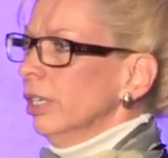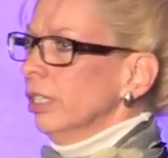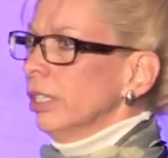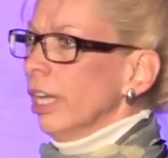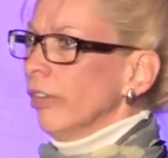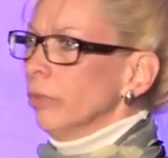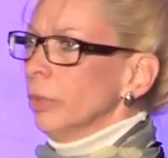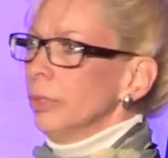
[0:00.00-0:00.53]

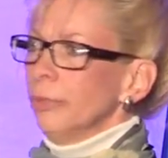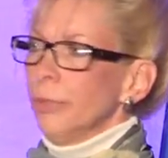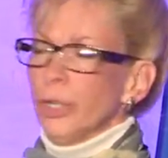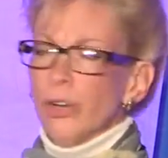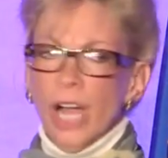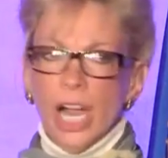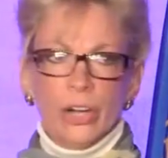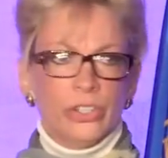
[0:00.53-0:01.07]
Government
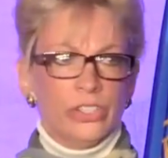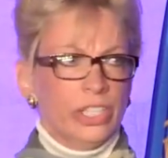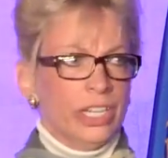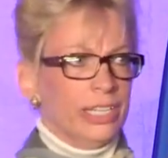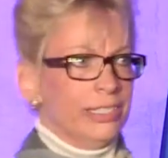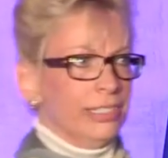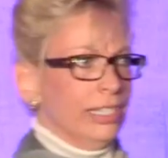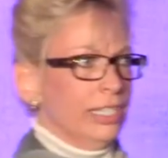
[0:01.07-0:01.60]
bureaucracy
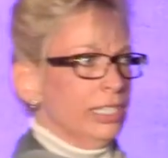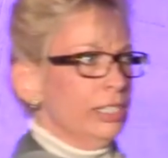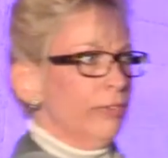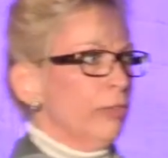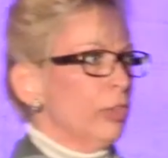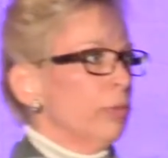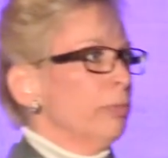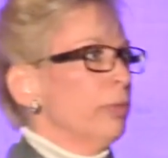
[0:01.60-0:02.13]
exists
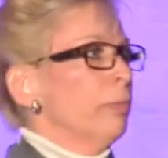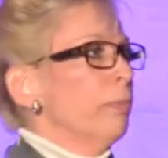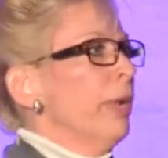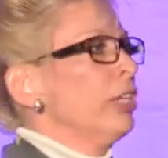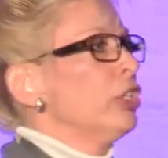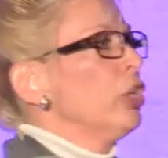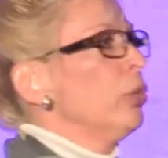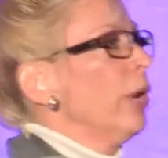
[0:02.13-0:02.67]
for the
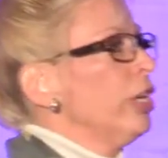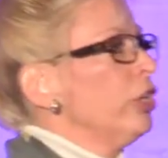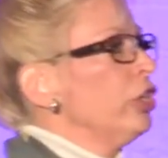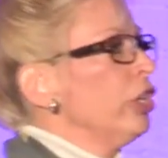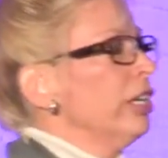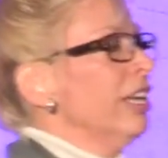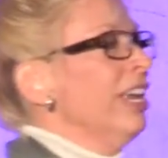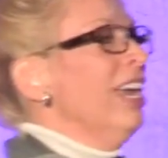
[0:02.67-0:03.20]

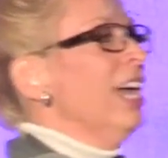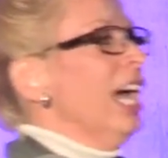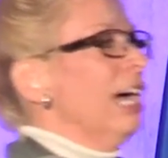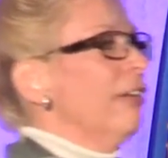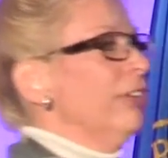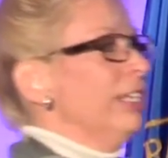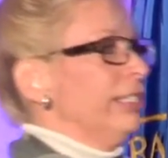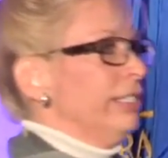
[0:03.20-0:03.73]
perpetuation
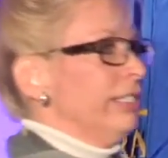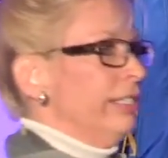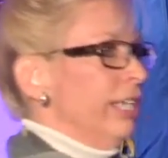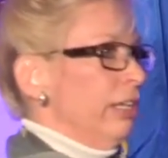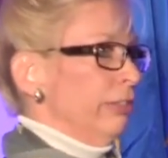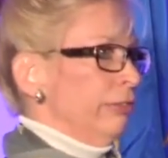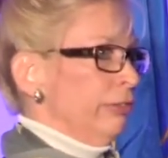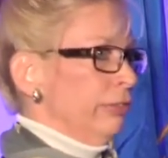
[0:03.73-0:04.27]
of
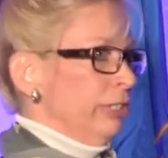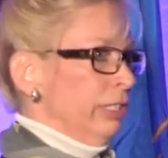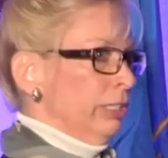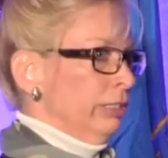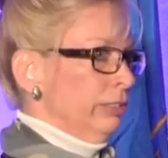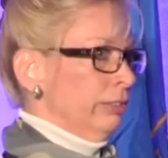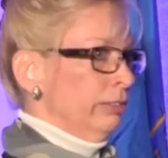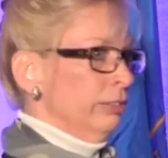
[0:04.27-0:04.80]
itself,
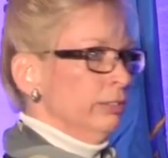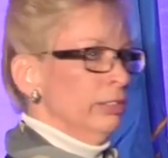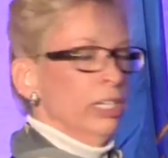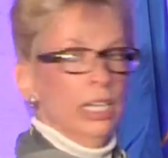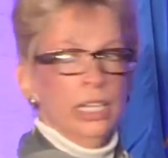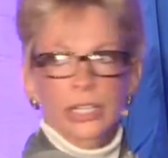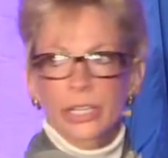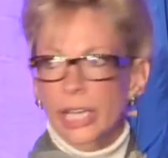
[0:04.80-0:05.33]

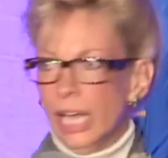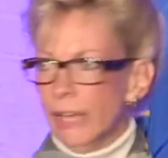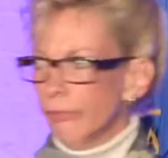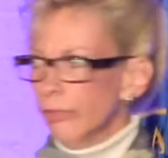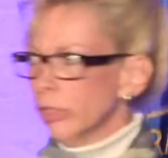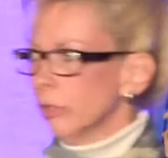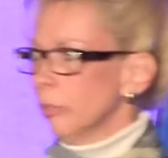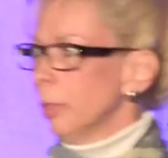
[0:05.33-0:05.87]
not
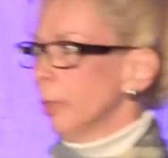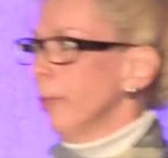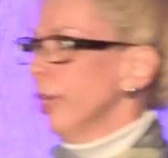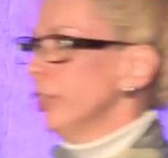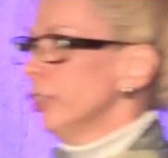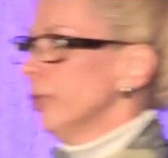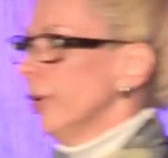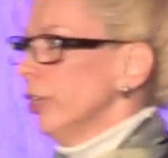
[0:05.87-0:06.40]
for the
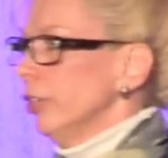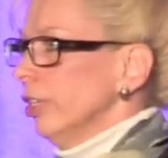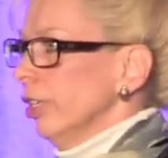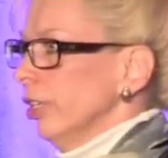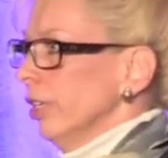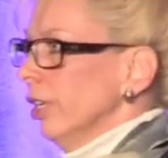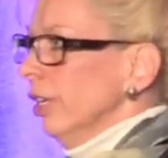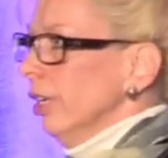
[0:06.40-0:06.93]

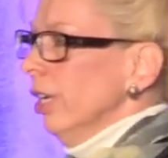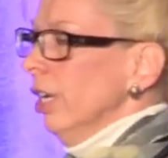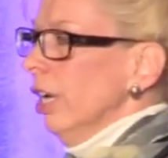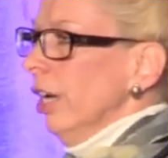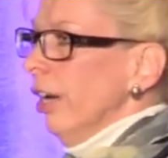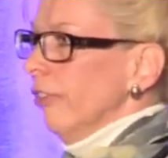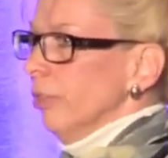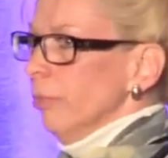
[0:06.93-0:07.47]
perpetuation
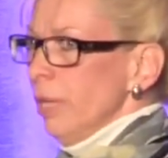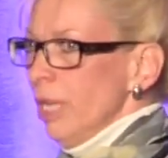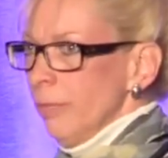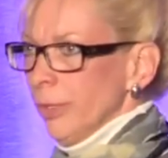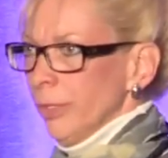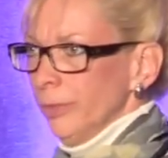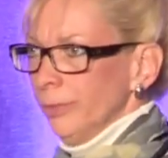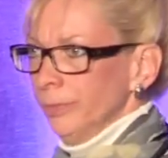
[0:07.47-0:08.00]
of the
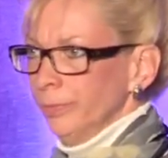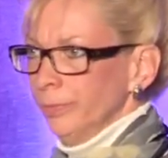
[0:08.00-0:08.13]
people.